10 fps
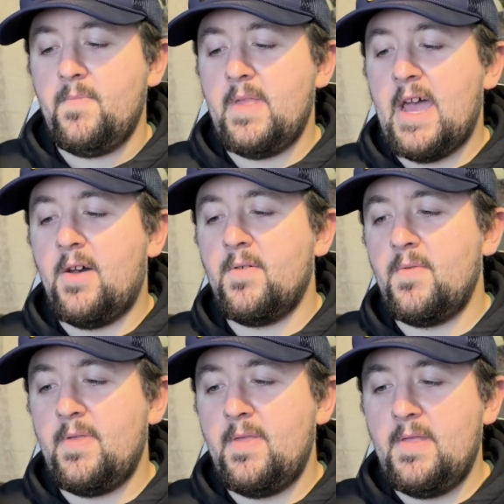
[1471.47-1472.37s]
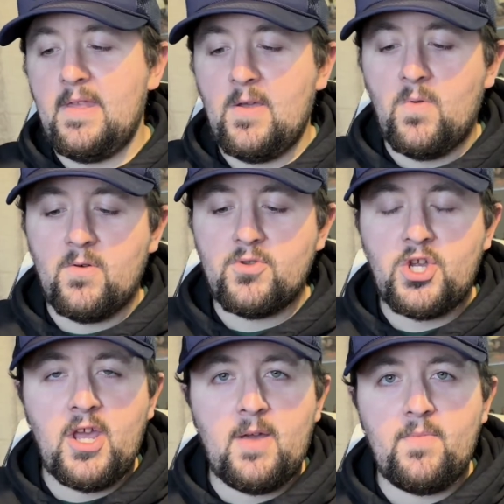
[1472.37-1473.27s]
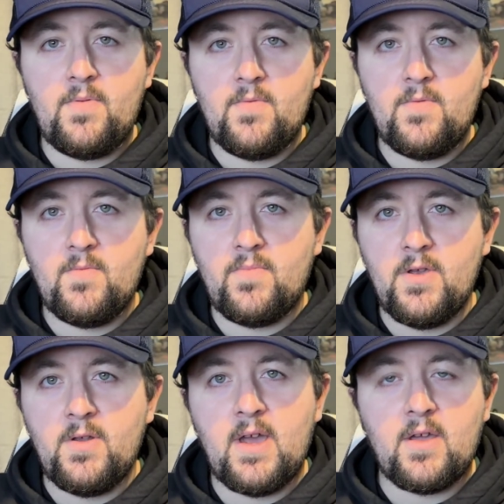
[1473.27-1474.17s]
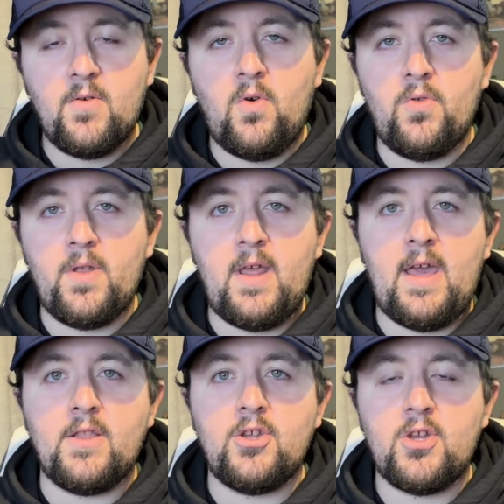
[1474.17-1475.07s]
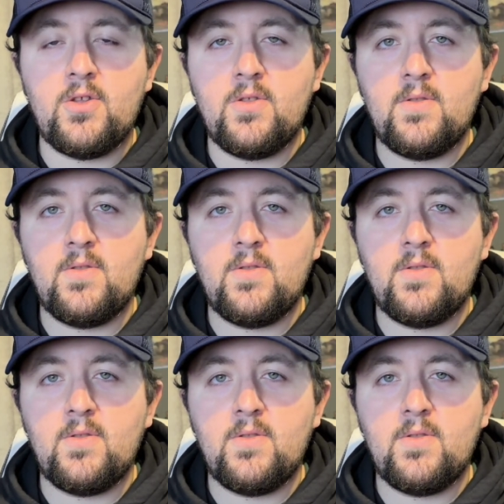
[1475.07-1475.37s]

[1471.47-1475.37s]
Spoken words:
Now, it won't chip, but you're not going to hold an edge.